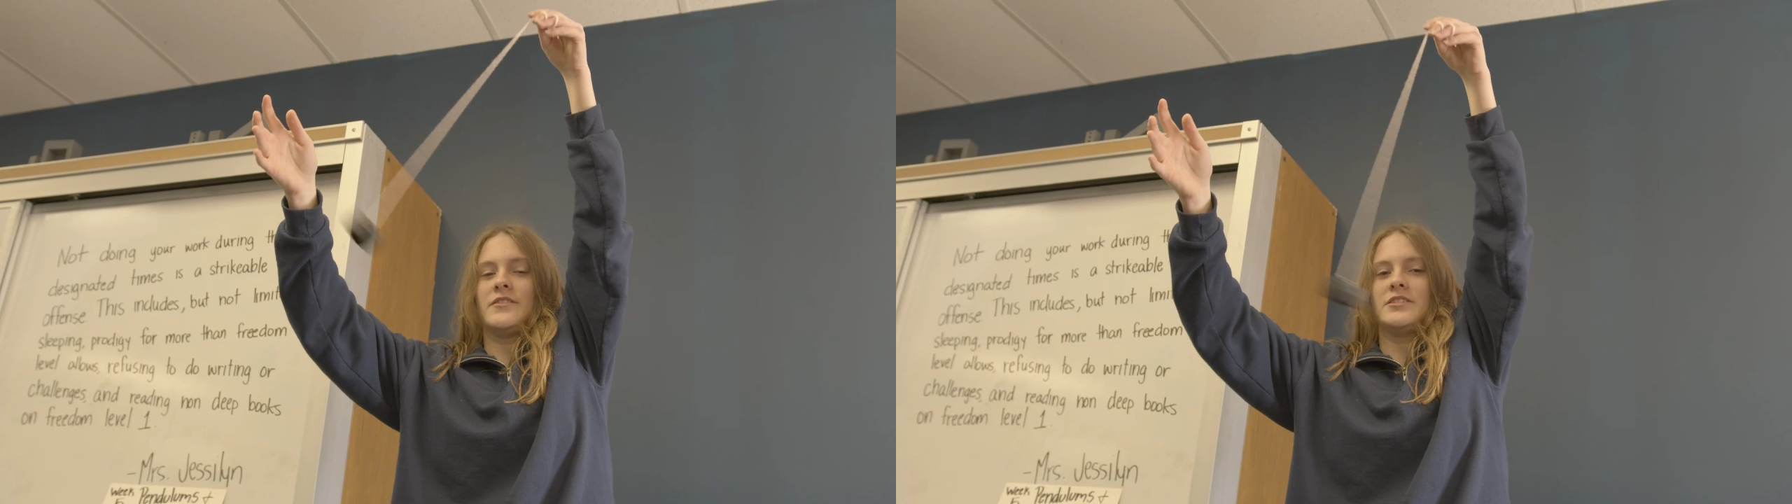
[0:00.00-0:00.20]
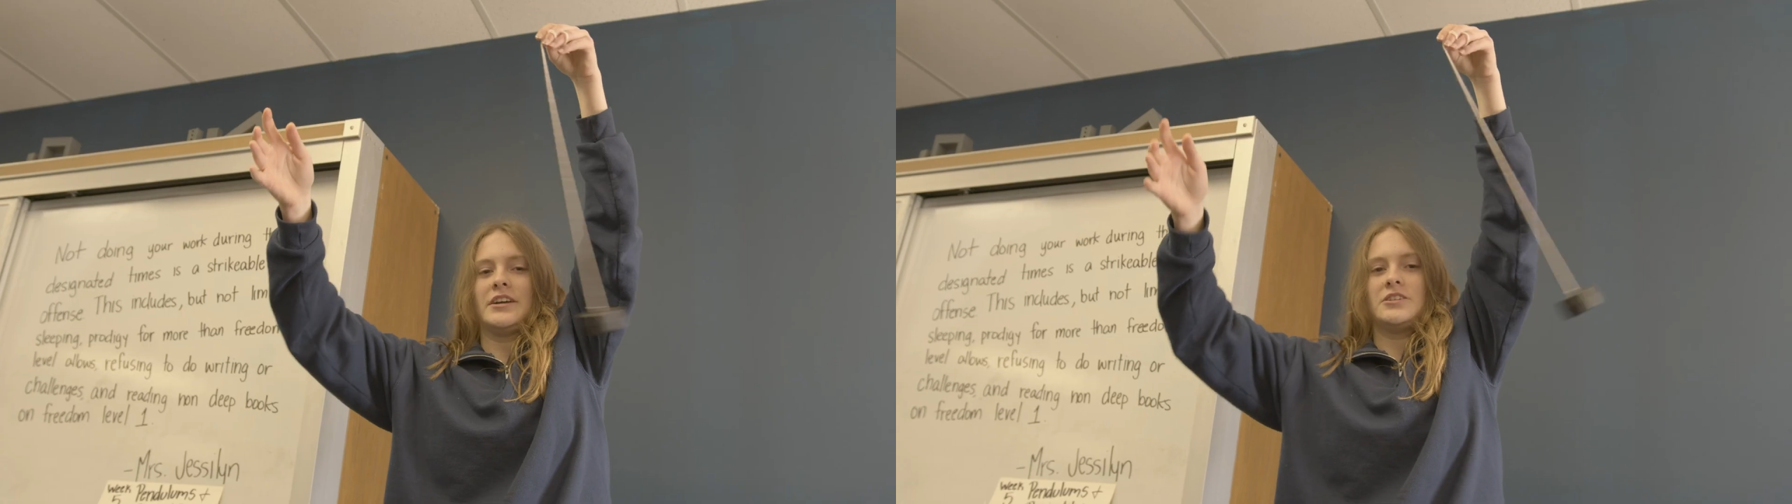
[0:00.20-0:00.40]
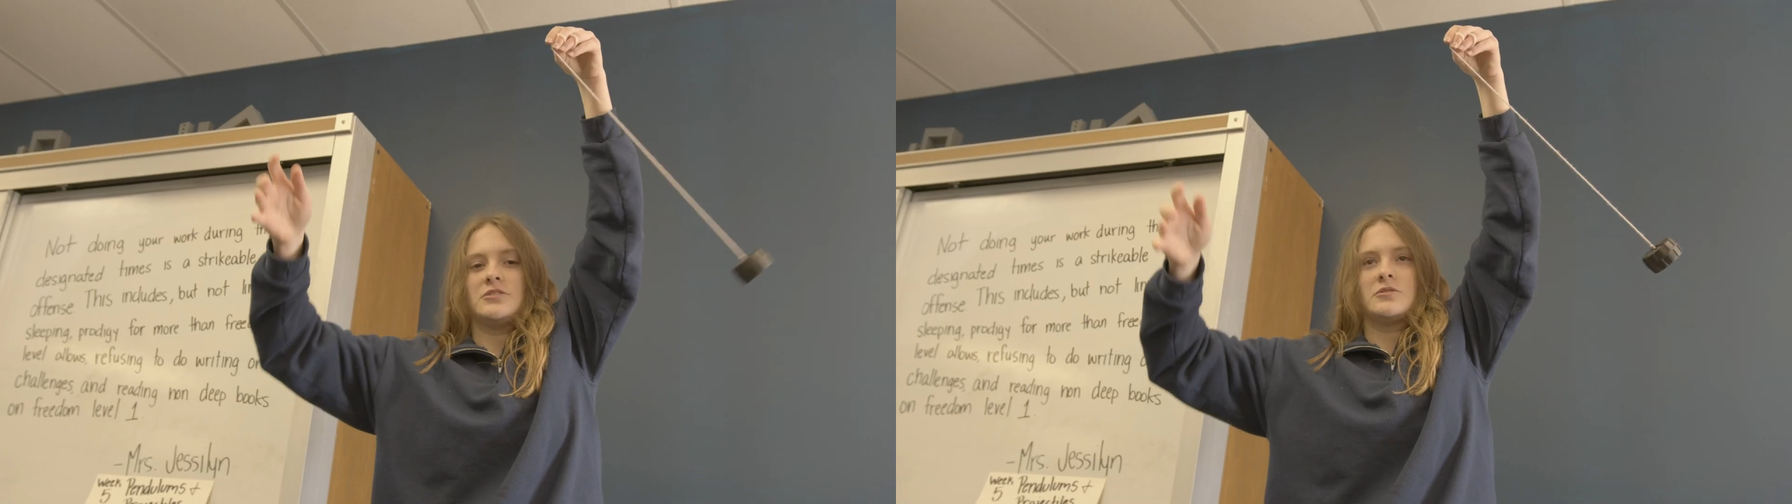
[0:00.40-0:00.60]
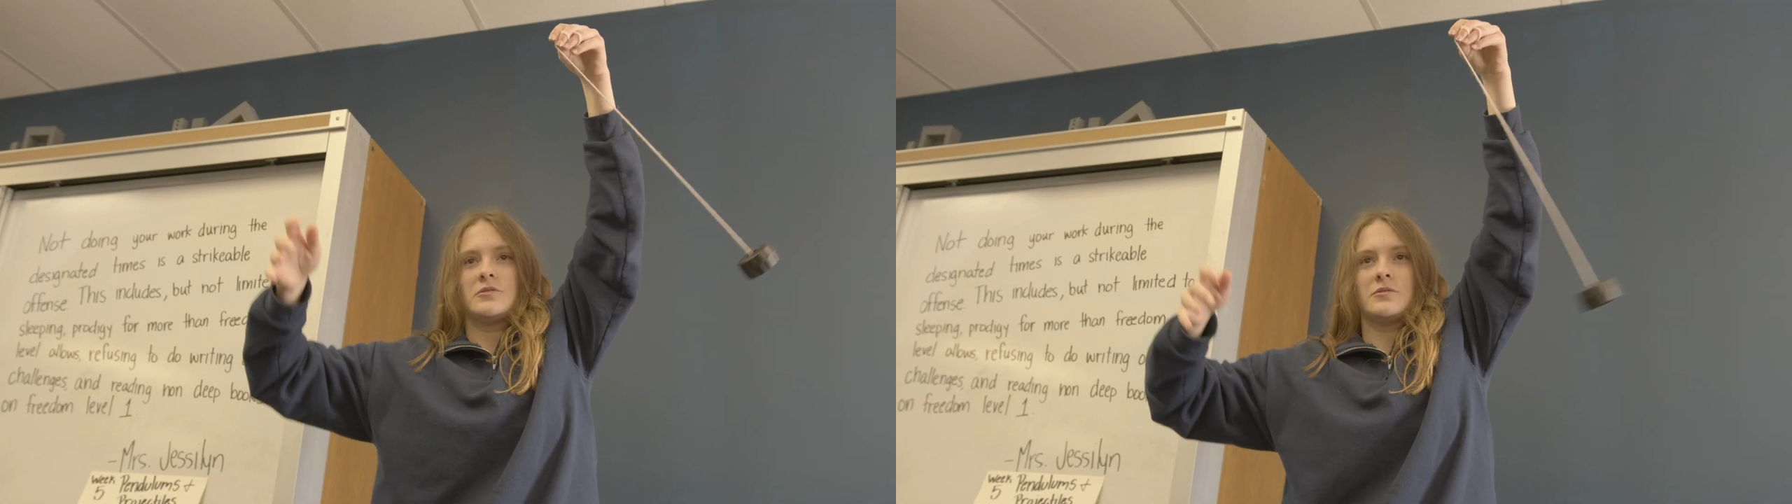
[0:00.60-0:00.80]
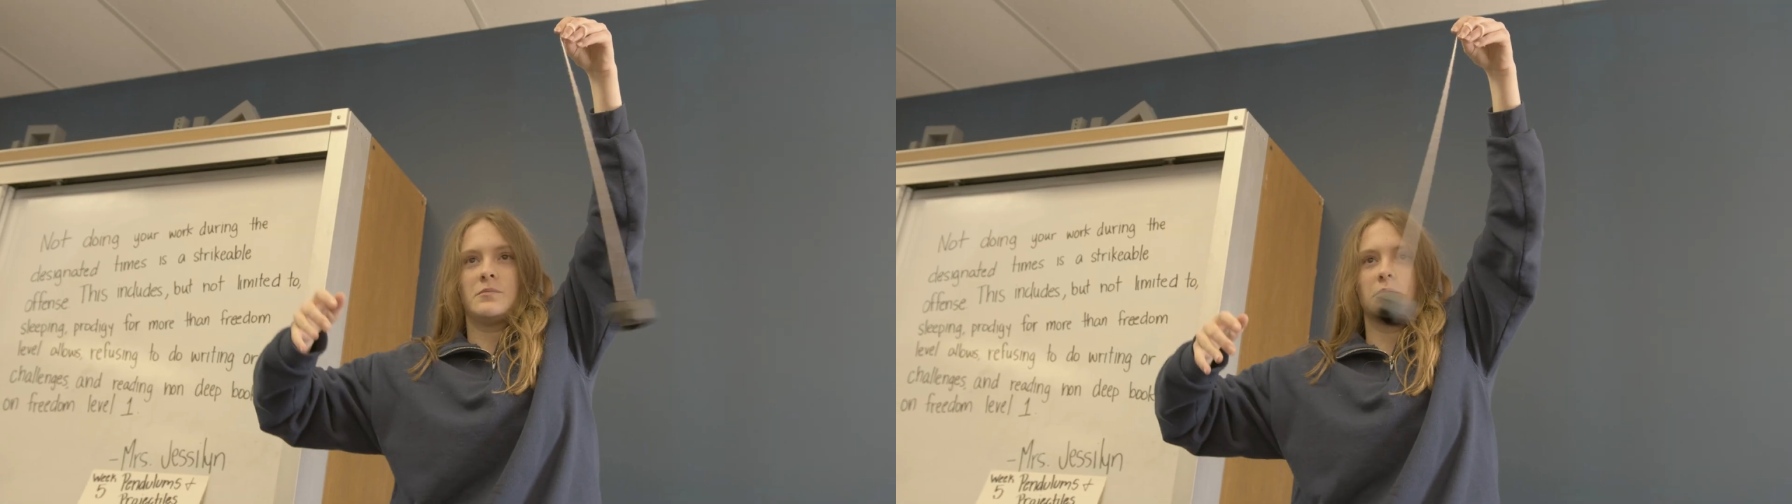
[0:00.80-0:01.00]
And so
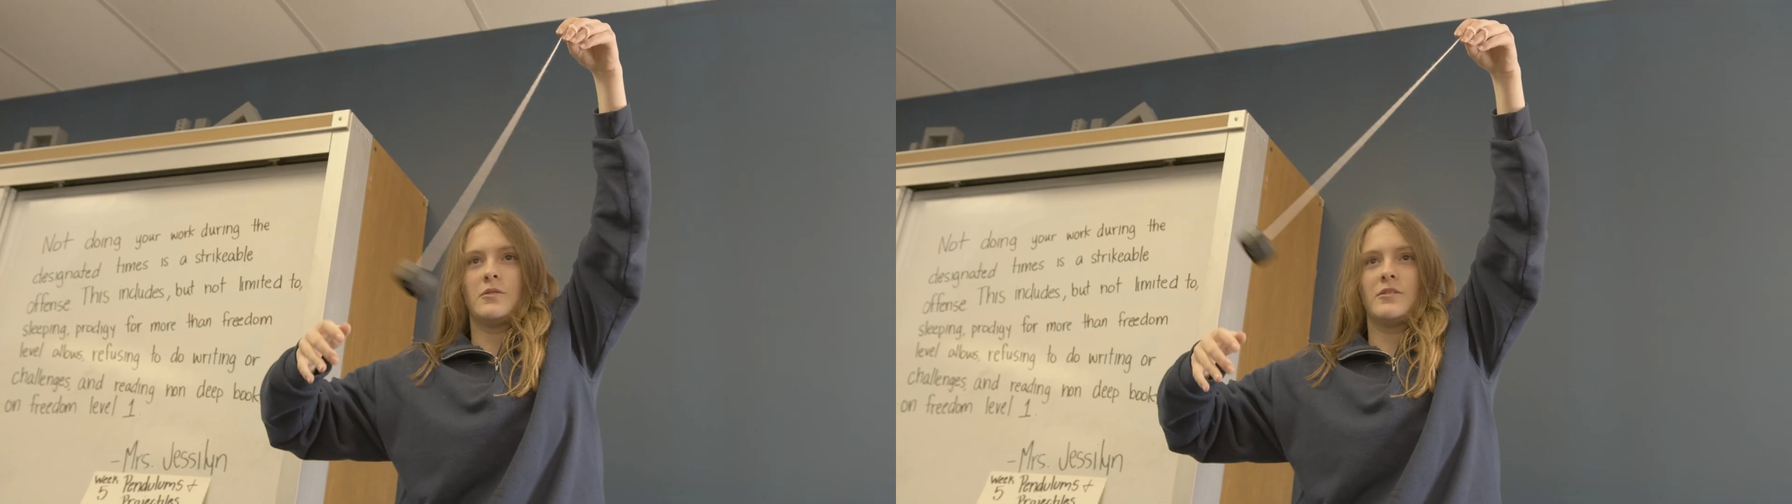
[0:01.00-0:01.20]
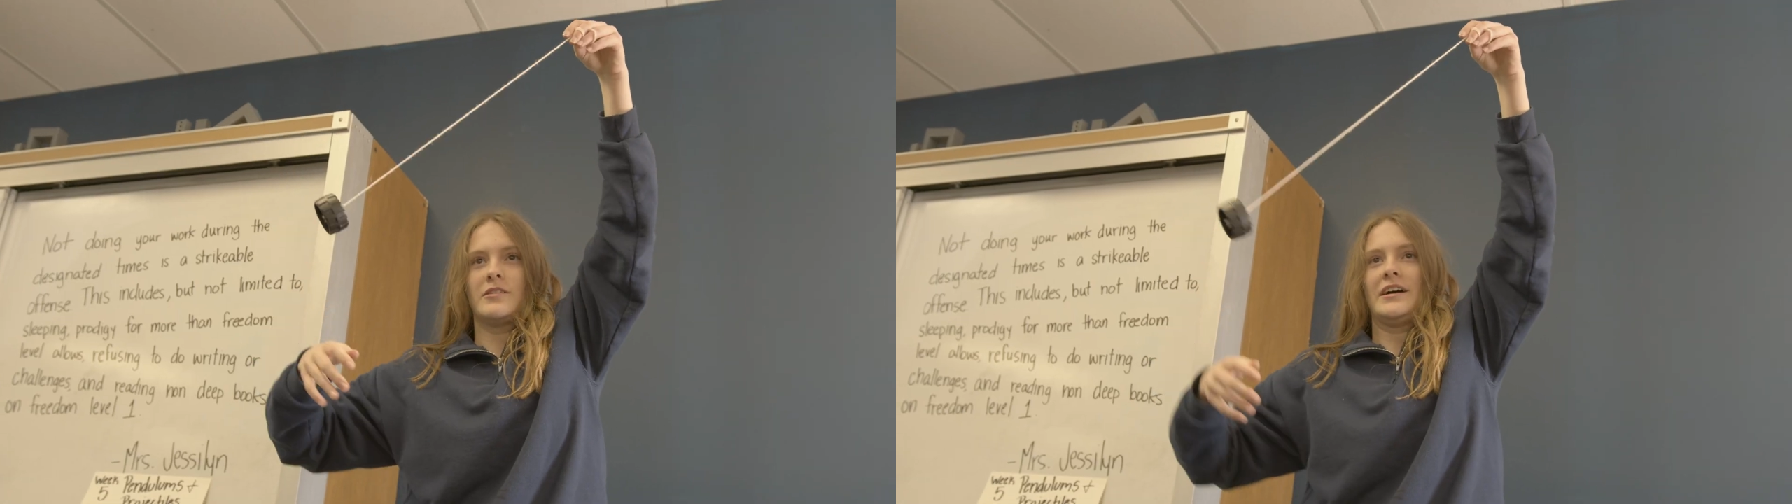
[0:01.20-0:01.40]
we only accept